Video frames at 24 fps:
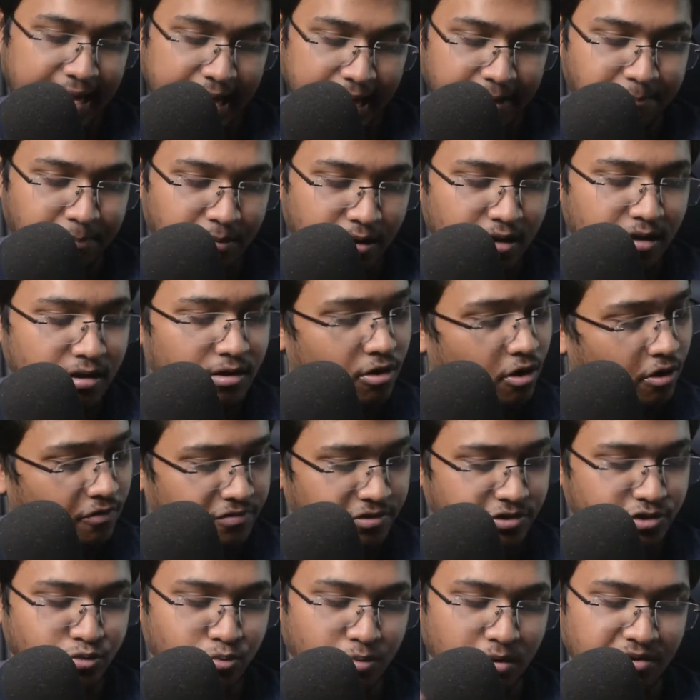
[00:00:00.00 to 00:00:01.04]
Kaplan
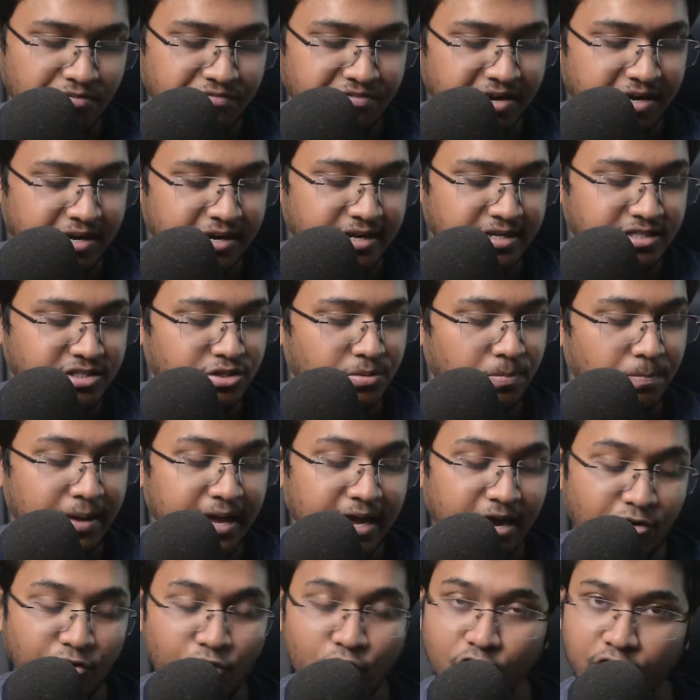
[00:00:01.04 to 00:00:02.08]
offers 1 free test.
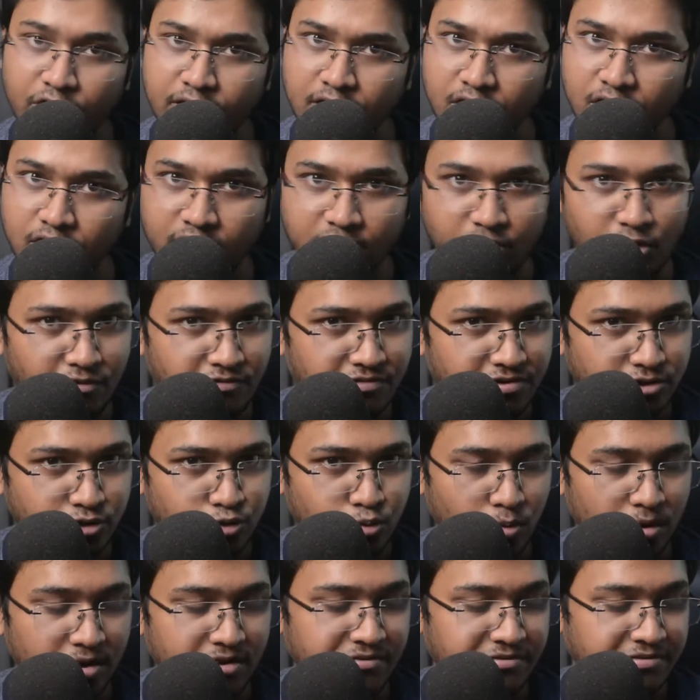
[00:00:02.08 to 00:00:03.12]
McGraw-Hill, it
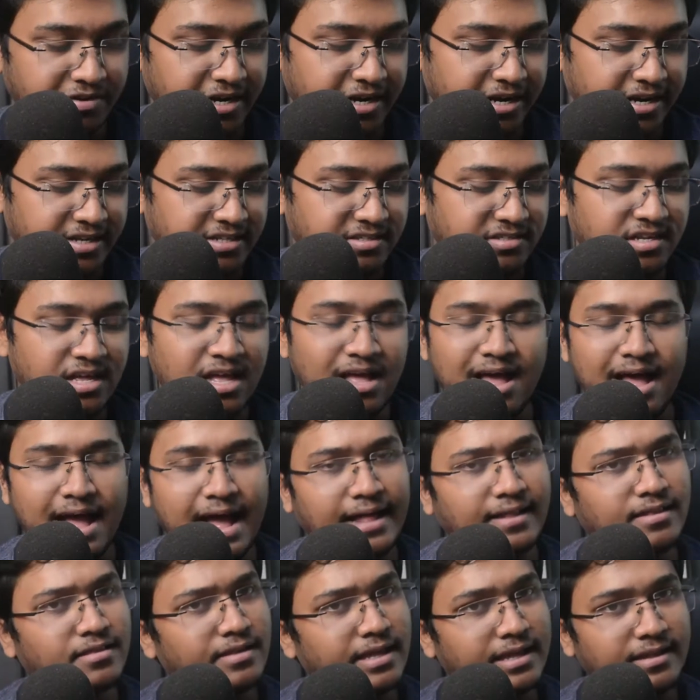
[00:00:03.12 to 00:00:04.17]
offers 1 free test.
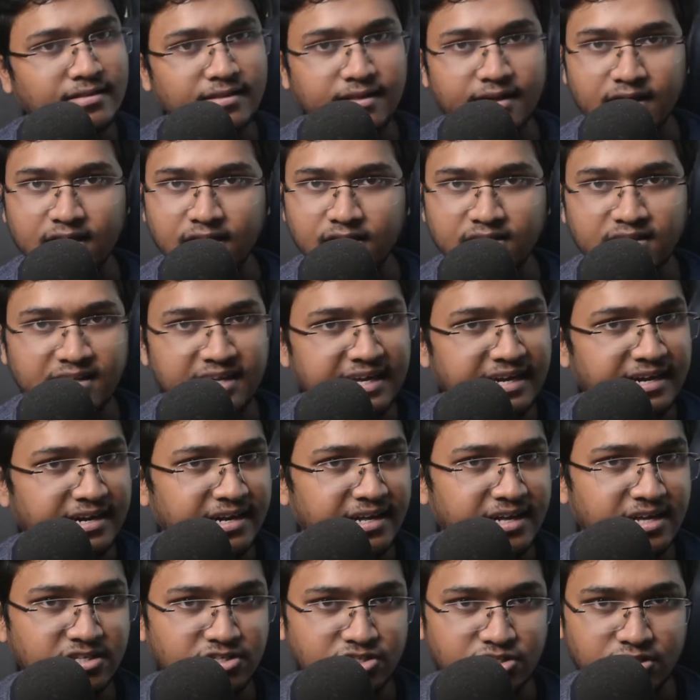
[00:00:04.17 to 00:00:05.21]
And then there are the
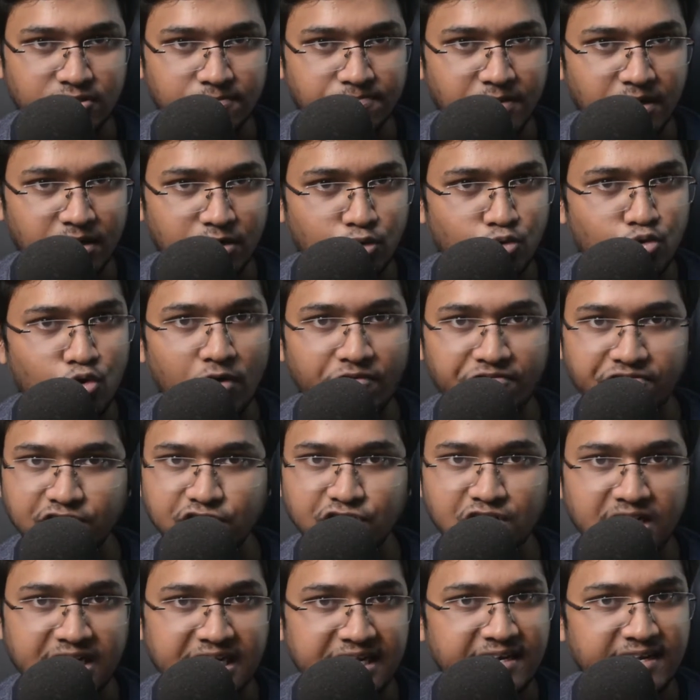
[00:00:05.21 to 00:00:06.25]
ETS, the 2
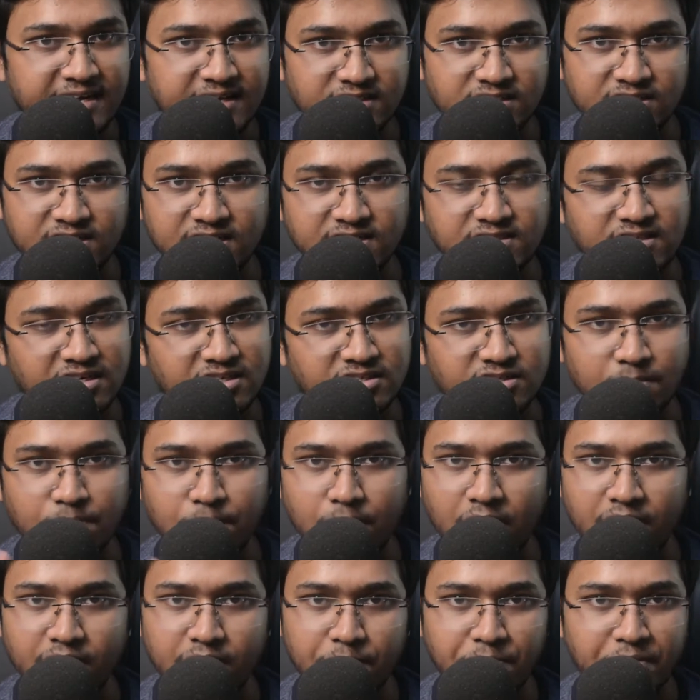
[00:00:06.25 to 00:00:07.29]
official ETS tests, that is
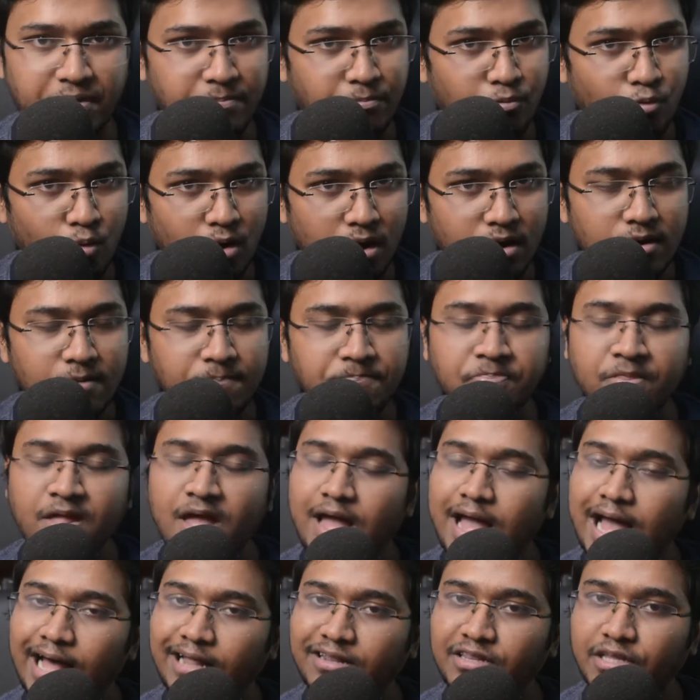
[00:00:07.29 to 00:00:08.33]
the PowerPrep 1
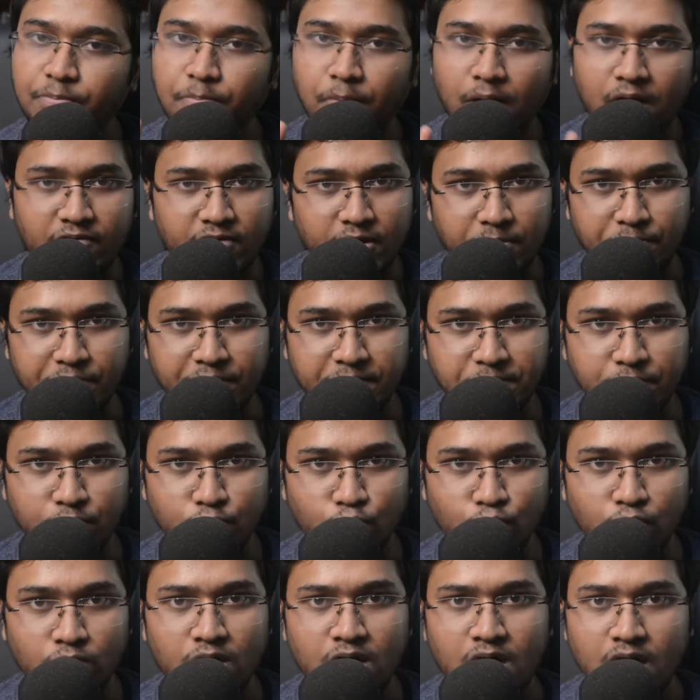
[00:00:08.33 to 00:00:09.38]
and the
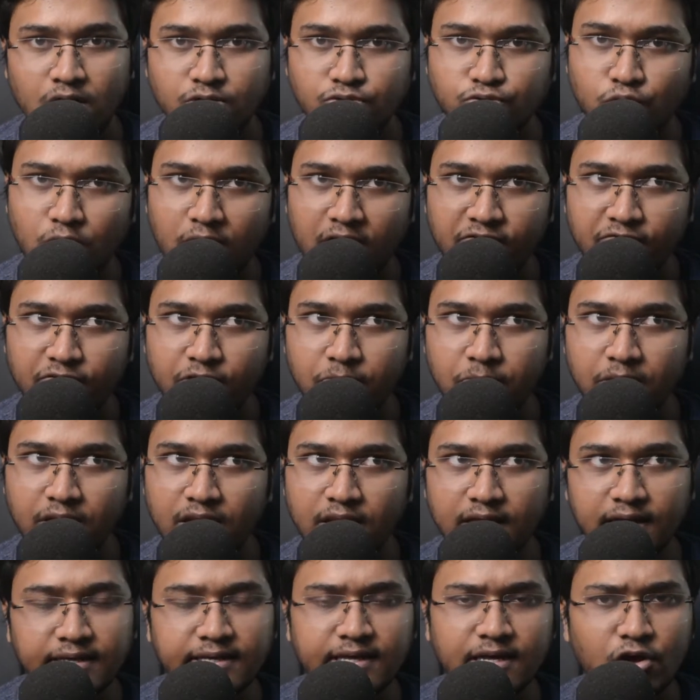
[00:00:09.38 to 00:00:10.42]
PowerPrep 2. So I will
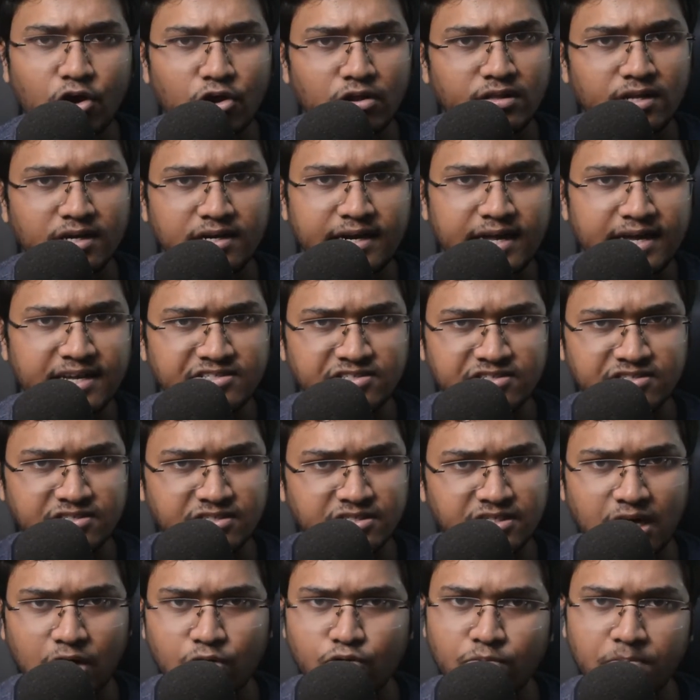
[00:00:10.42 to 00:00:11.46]
be linking all the
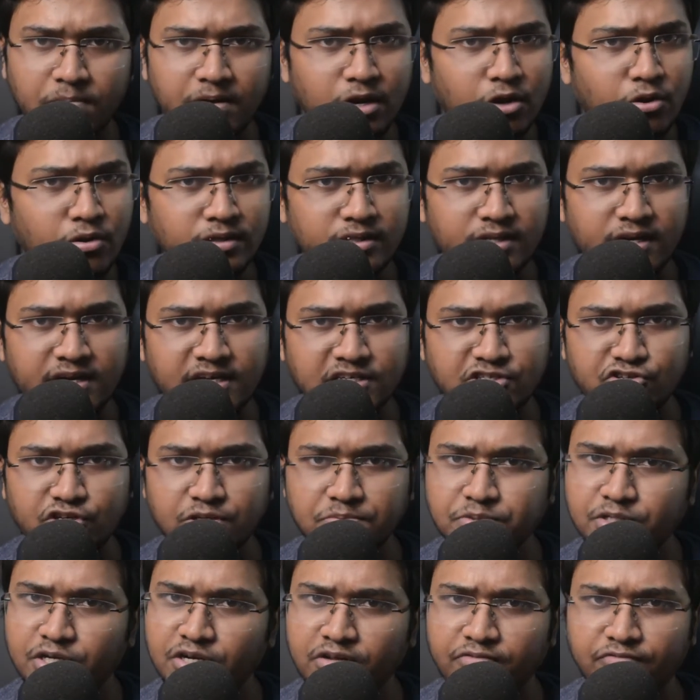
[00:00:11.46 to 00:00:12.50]
tests down below in the
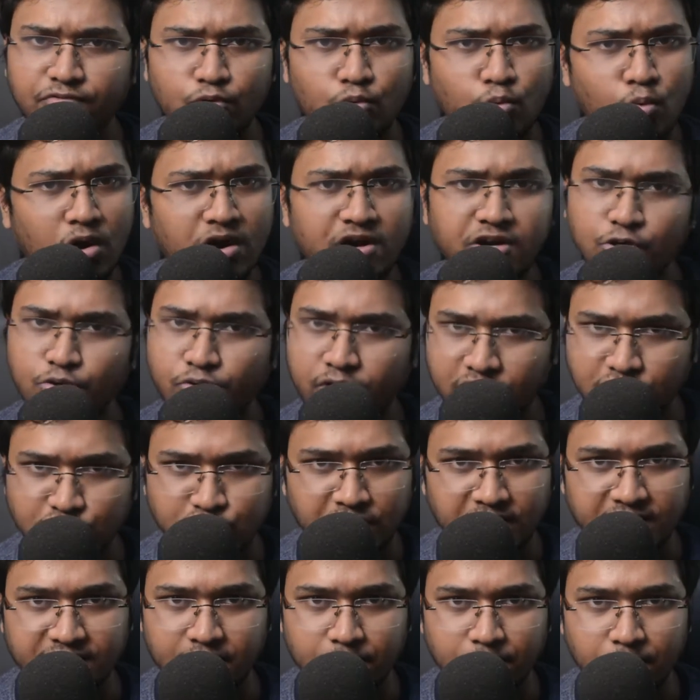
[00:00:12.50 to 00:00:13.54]
description. If you want, you
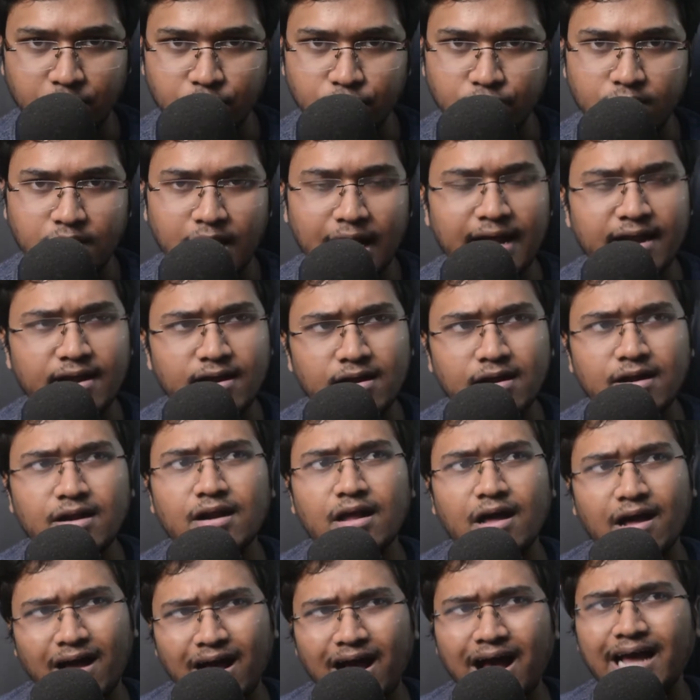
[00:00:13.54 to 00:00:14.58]
can check them out.
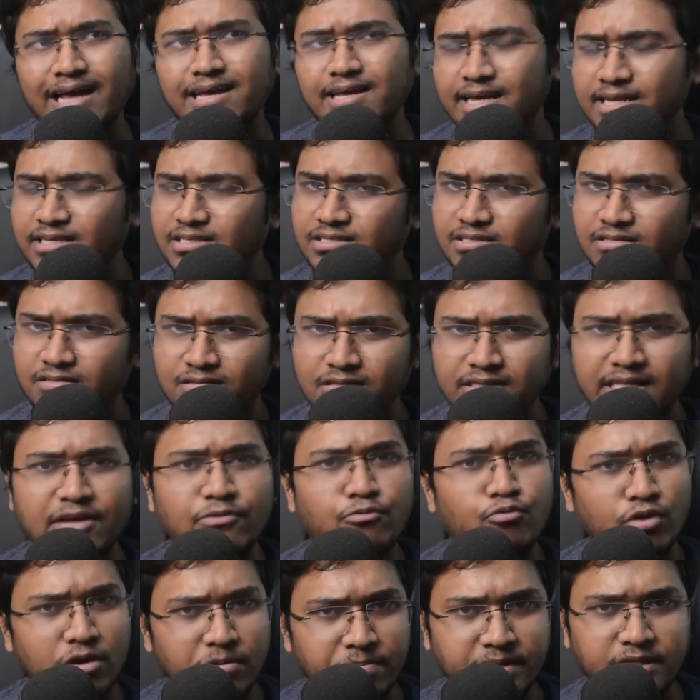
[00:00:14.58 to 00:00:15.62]
And I guess
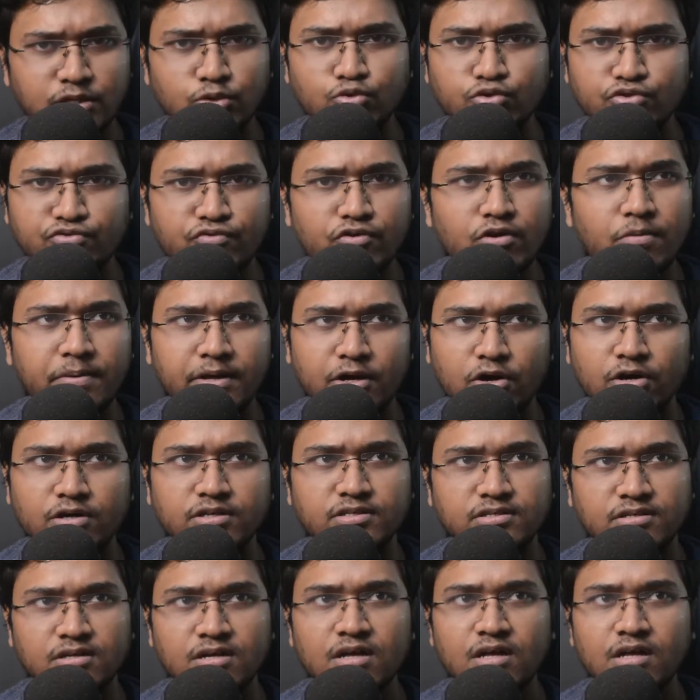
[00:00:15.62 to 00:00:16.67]
they will be useful,
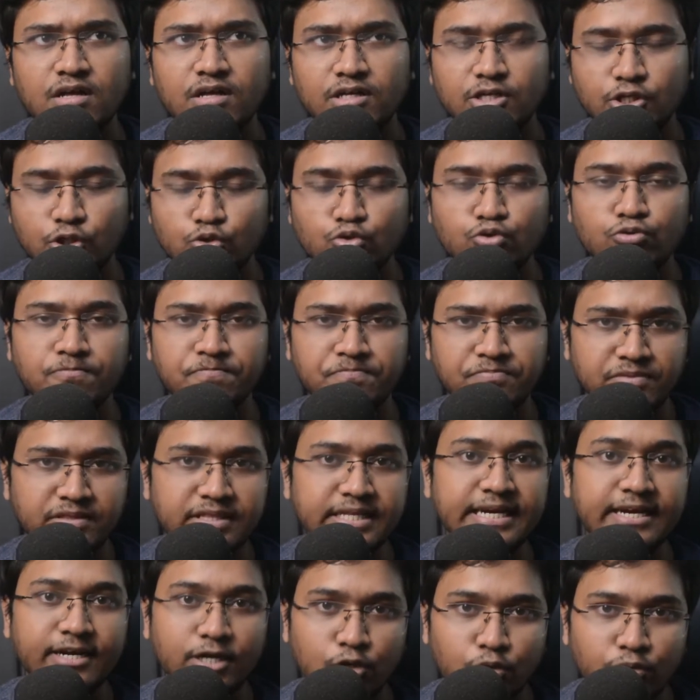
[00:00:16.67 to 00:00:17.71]
because you
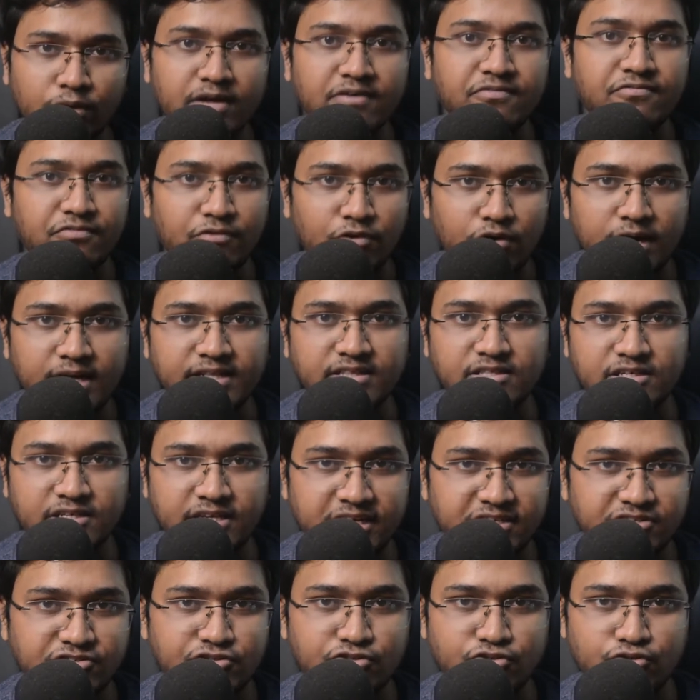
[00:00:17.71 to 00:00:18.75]
need to give full
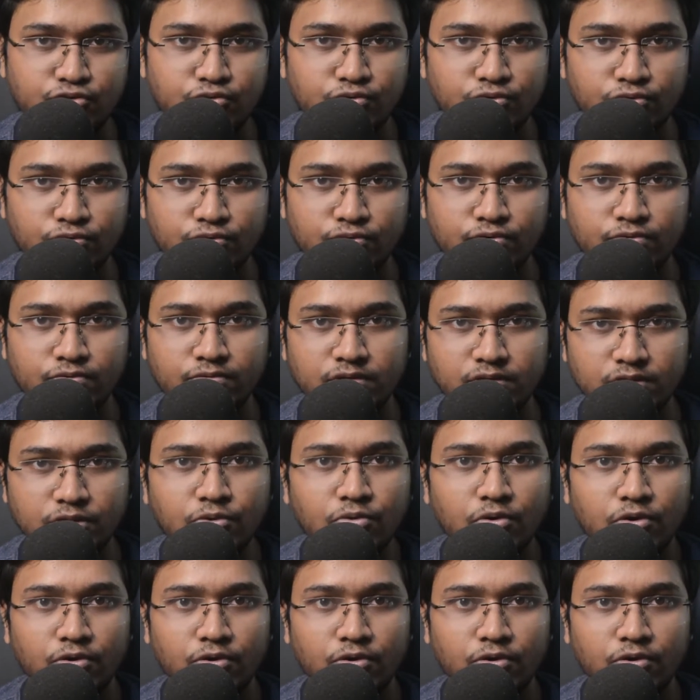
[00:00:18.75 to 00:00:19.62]
length tests to